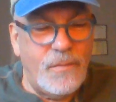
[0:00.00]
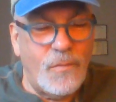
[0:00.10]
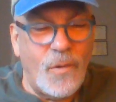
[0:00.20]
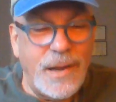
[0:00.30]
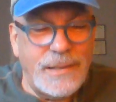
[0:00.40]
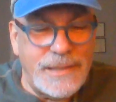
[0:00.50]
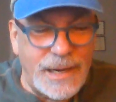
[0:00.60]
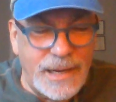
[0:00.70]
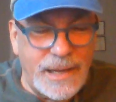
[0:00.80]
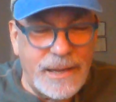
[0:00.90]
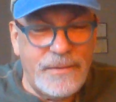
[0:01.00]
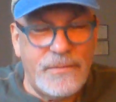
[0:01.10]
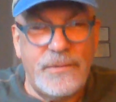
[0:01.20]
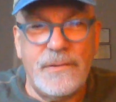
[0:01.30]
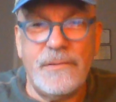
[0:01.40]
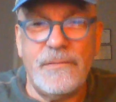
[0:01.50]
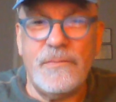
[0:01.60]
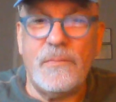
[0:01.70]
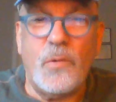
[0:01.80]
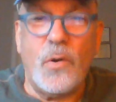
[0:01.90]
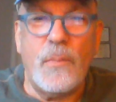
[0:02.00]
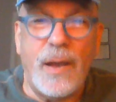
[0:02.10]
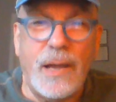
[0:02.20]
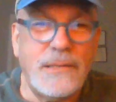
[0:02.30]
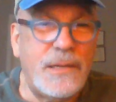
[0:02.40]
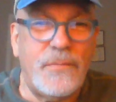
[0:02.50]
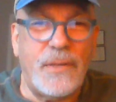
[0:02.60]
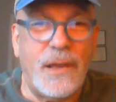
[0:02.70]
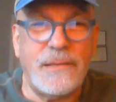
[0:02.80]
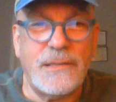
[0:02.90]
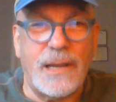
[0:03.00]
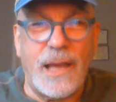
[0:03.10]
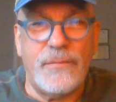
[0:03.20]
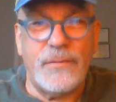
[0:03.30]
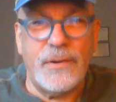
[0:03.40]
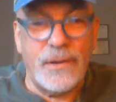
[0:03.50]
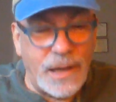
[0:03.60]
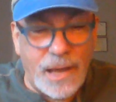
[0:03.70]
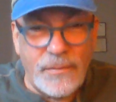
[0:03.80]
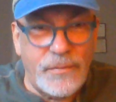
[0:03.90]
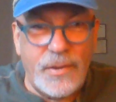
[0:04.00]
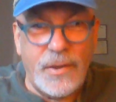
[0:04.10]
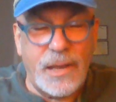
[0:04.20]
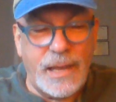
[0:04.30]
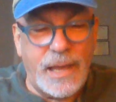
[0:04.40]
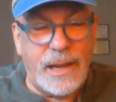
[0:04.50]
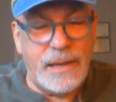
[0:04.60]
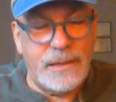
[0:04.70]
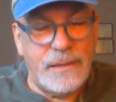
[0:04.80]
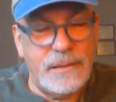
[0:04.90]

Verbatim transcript: Want to live. More positive thoughts, laughter, love if you can get it.